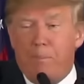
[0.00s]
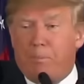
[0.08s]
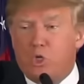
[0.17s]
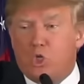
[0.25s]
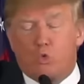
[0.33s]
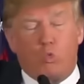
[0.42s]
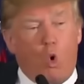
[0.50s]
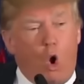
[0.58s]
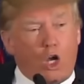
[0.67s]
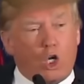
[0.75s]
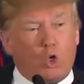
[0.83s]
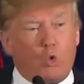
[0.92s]
People just
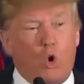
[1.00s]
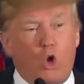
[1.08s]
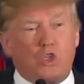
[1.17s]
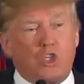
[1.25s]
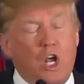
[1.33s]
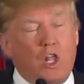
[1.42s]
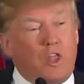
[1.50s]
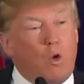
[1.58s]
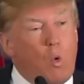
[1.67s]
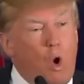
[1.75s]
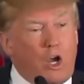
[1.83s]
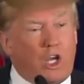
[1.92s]
walk across,
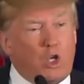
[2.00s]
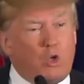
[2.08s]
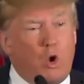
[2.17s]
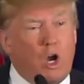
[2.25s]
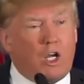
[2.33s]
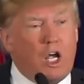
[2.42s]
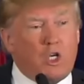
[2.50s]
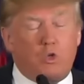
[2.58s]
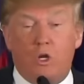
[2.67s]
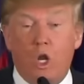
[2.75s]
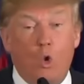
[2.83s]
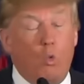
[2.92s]
they walk into our
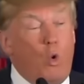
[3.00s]
country.